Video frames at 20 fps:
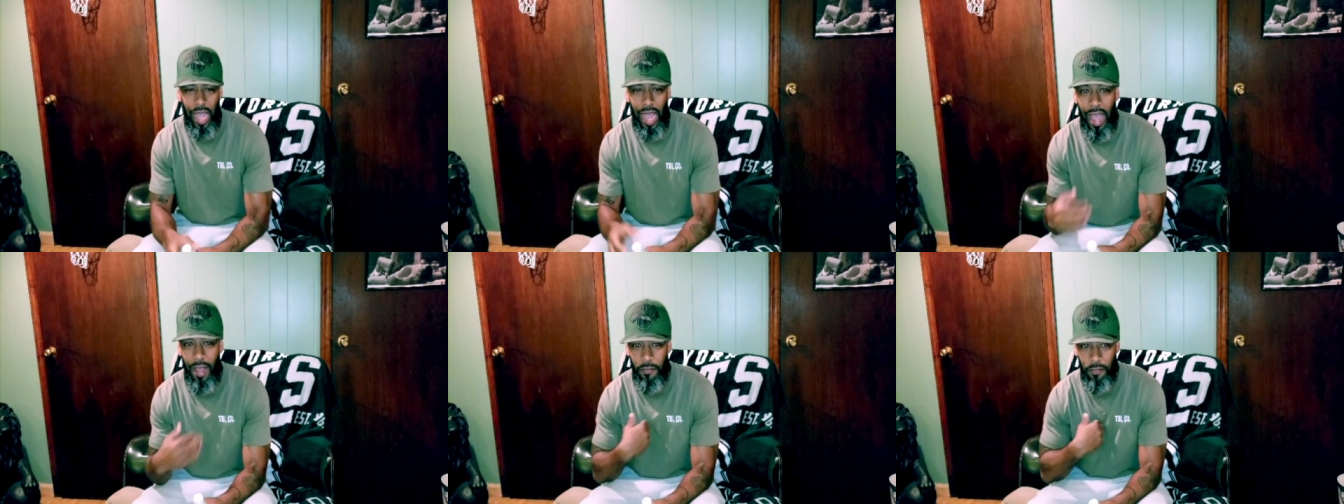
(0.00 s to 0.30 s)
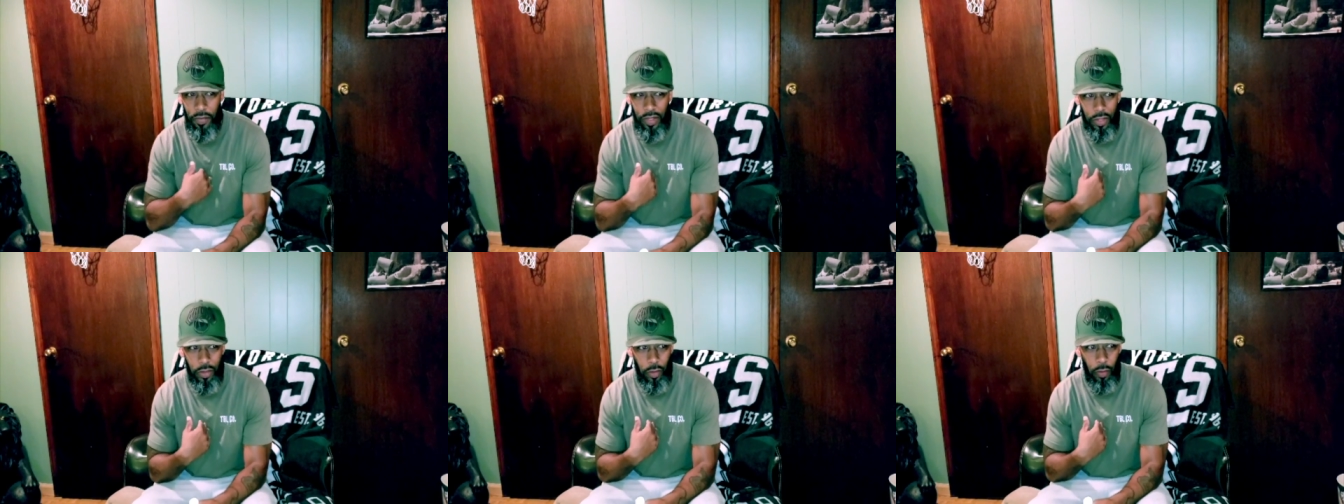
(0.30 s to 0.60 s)
I
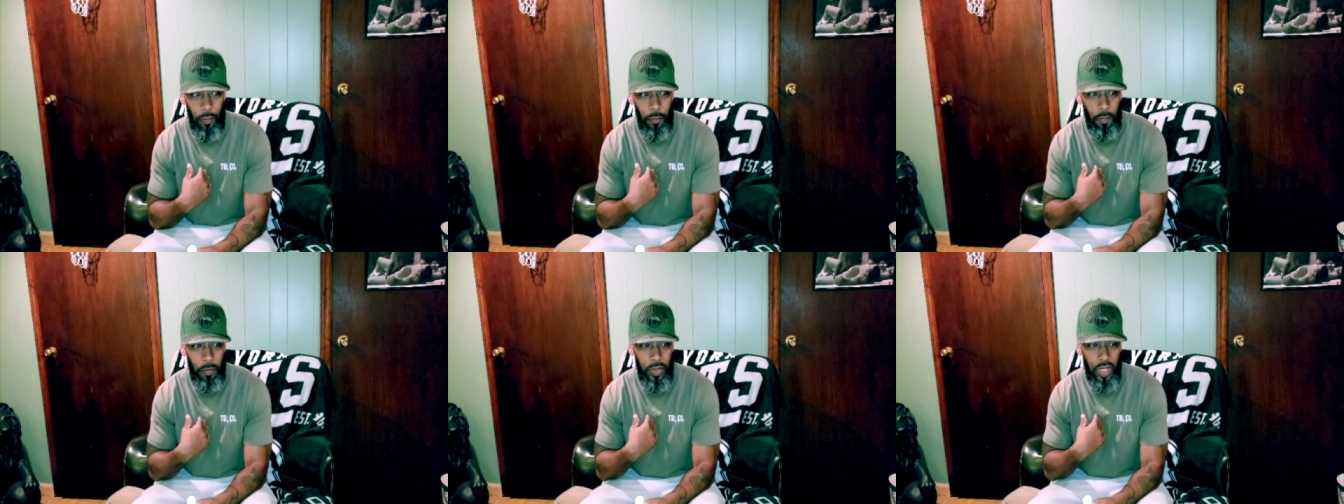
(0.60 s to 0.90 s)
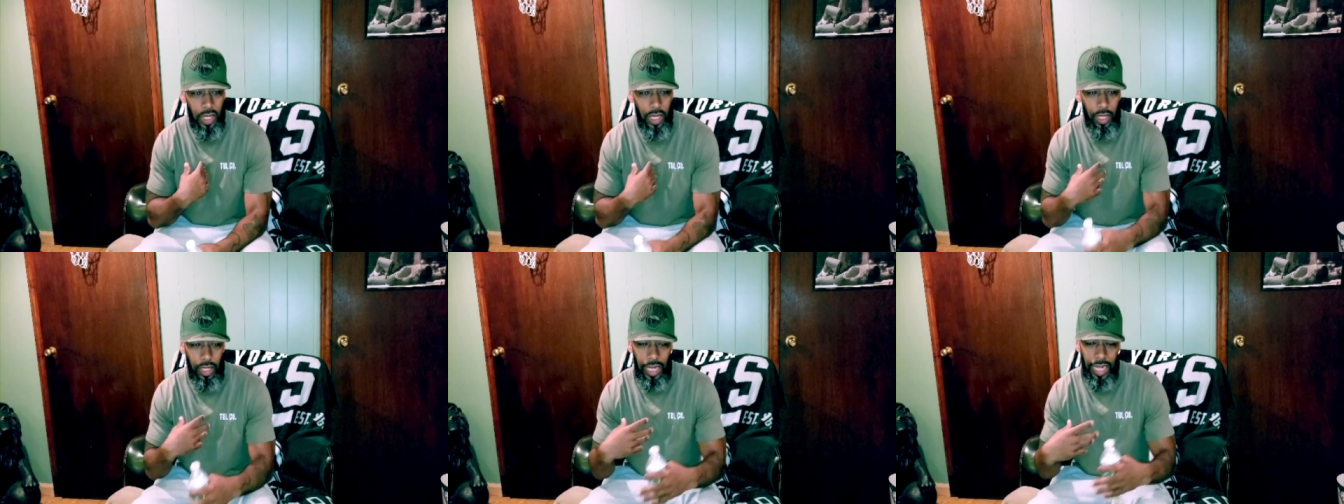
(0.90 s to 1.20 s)
feel,
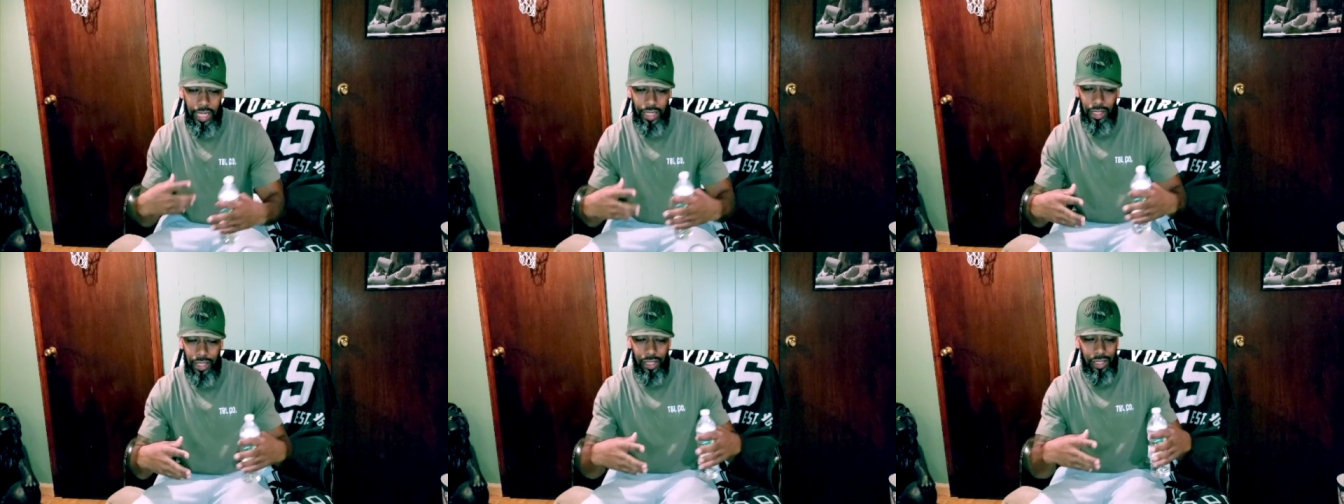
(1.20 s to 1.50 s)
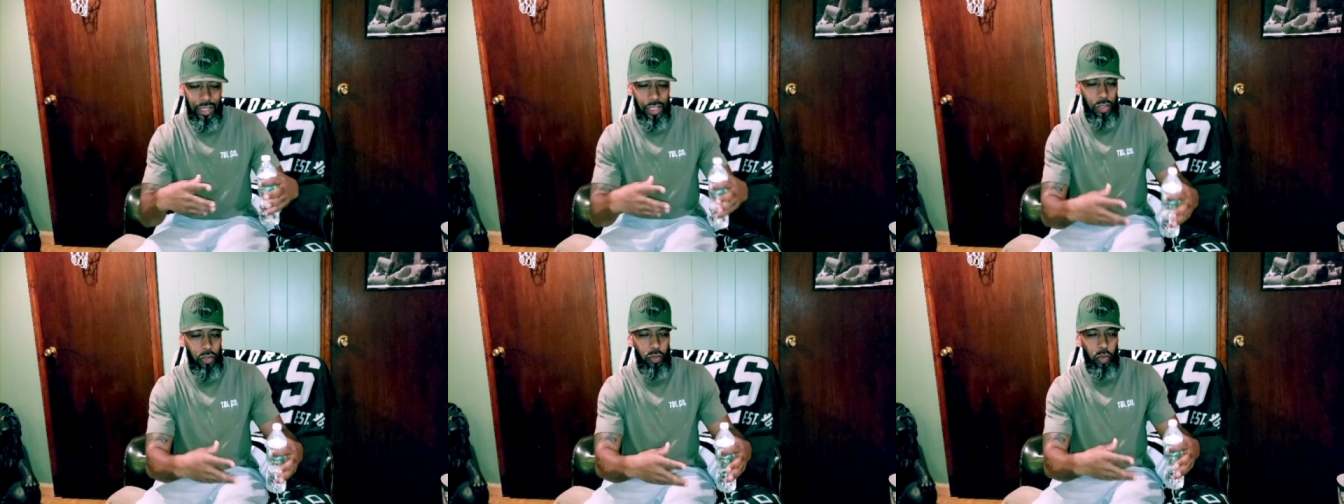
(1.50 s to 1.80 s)
like the
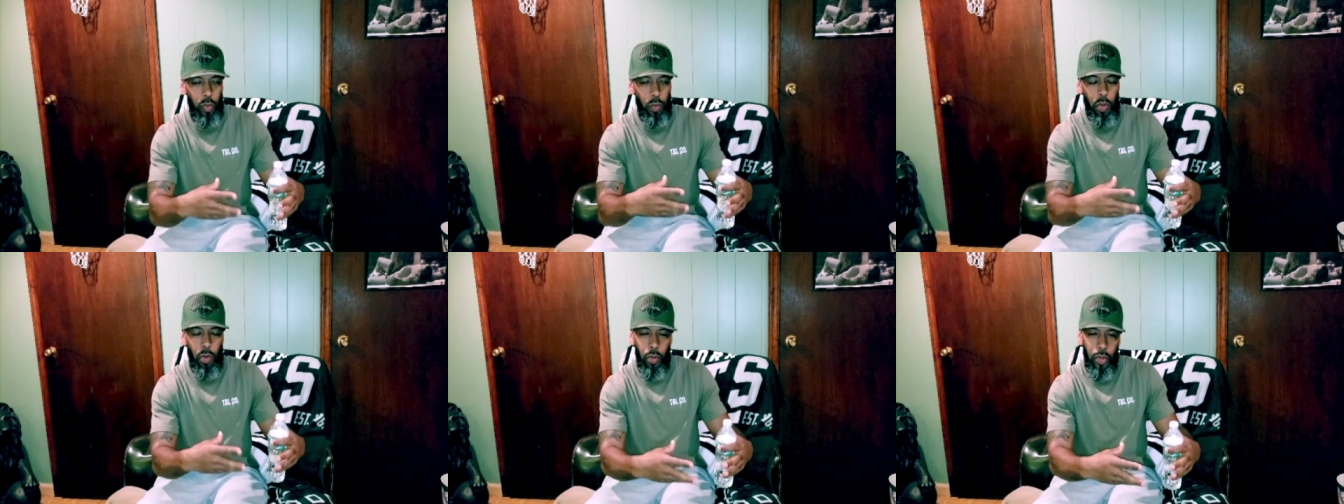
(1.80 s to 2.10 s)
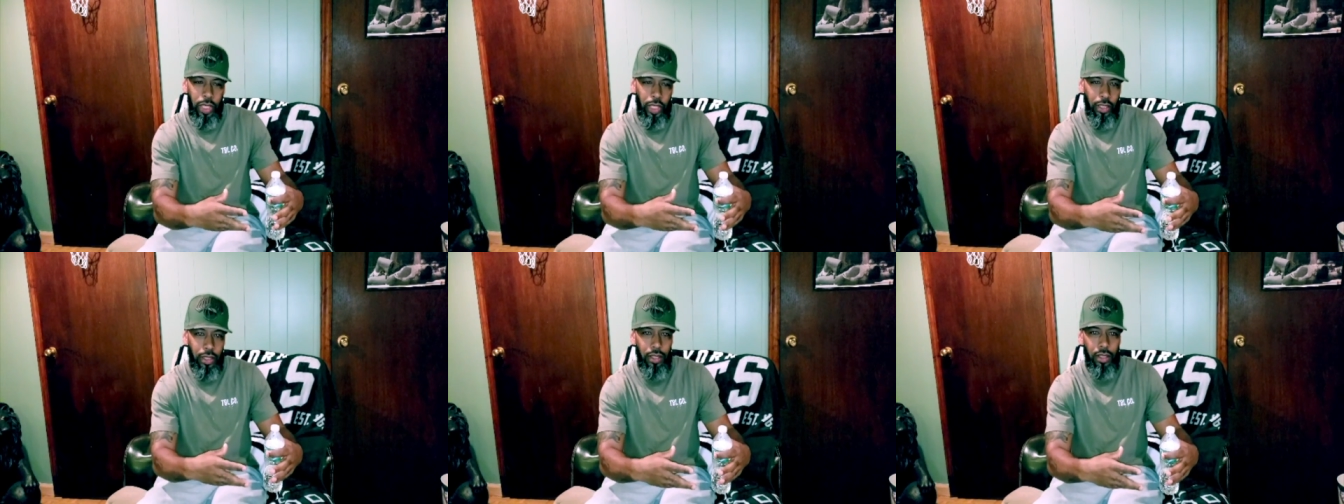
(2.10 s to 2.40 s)
central
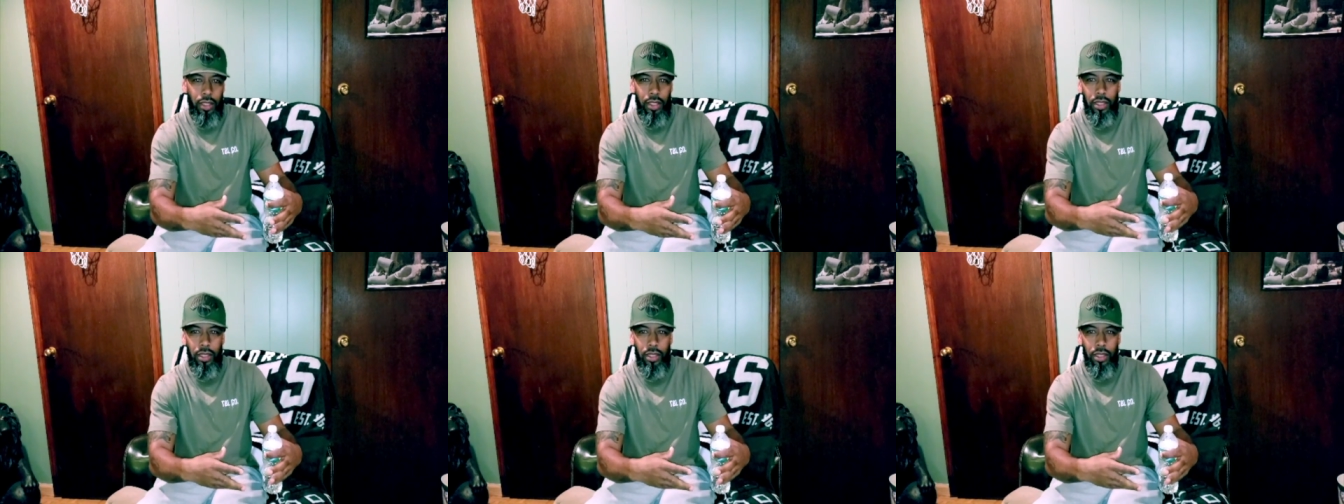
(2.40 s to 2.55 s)
point